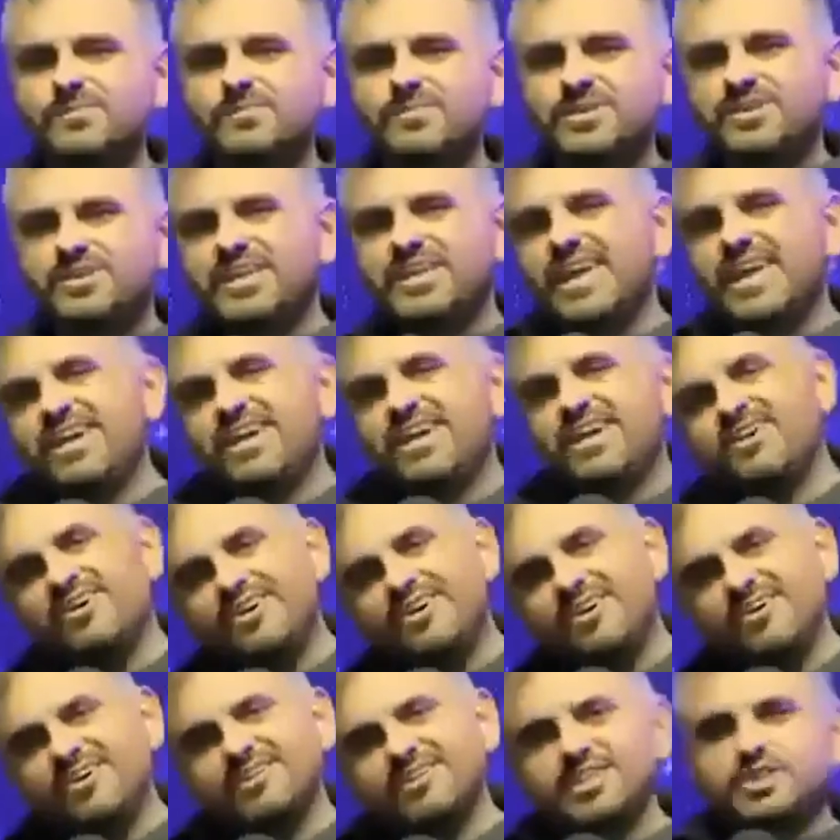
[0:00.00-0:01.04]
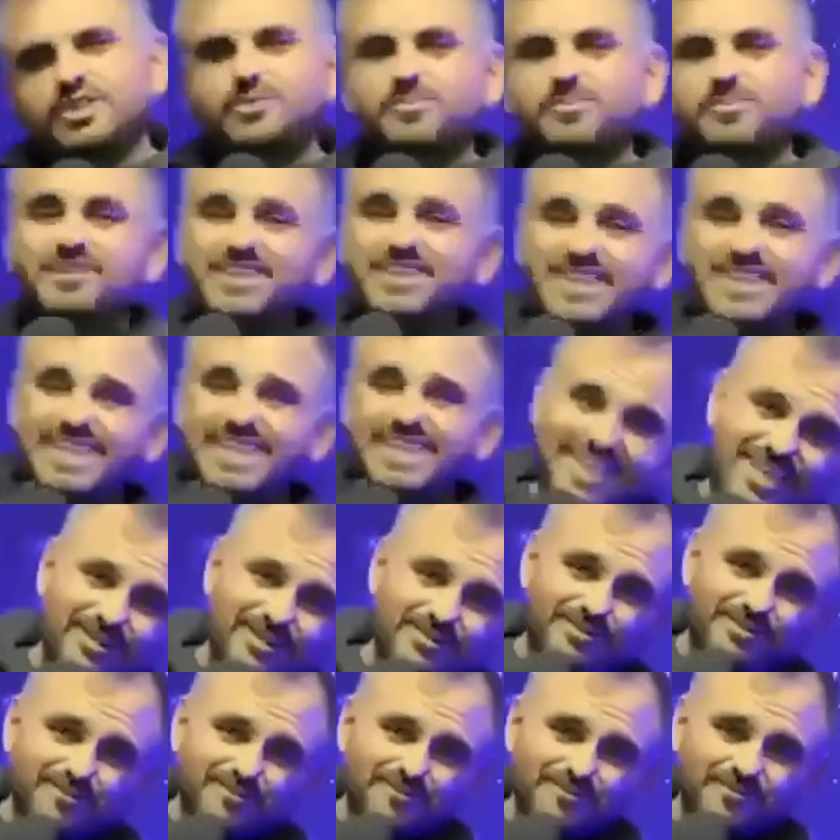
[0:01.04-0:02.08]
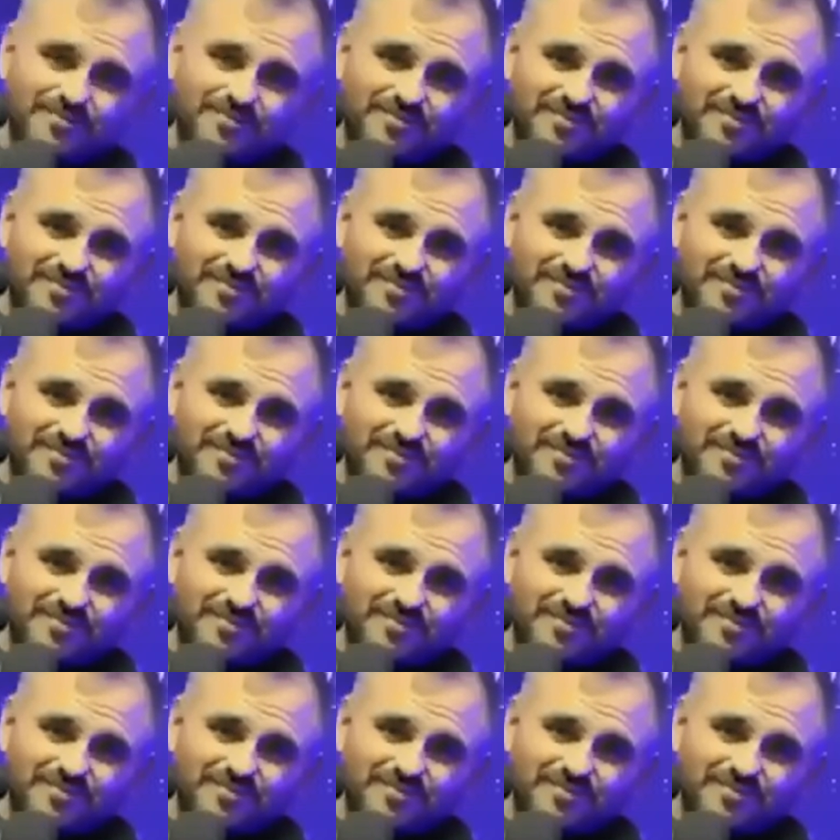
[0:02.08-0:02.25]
But you can't call unless you believe.